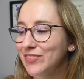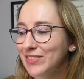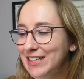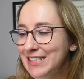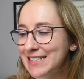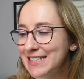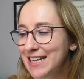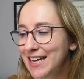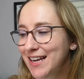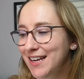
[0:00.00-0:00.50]

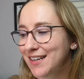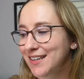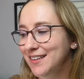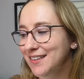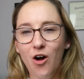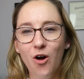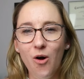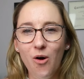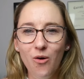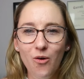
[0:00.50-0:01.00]
That's like
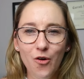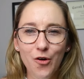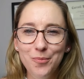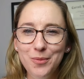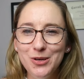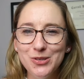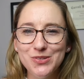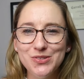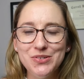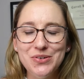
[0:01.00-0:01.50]

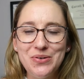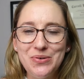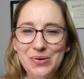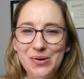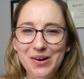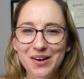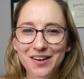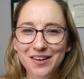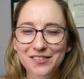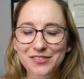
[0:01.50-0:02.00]
almost a
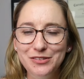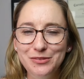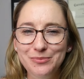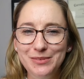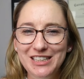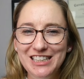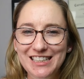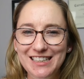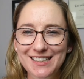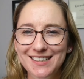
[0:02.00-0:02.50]
quarter of a
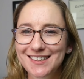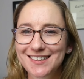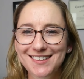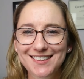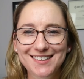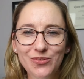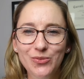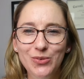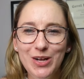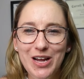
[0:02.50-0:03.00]

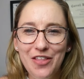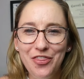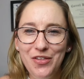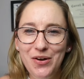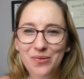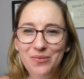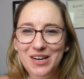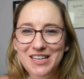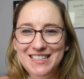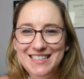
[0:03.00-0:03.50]
million. We'll get
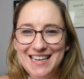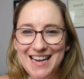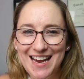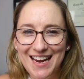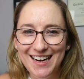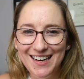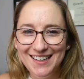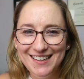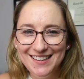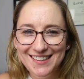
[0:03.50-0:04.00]
there one
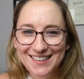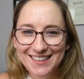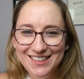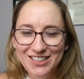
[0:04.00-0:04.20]
day.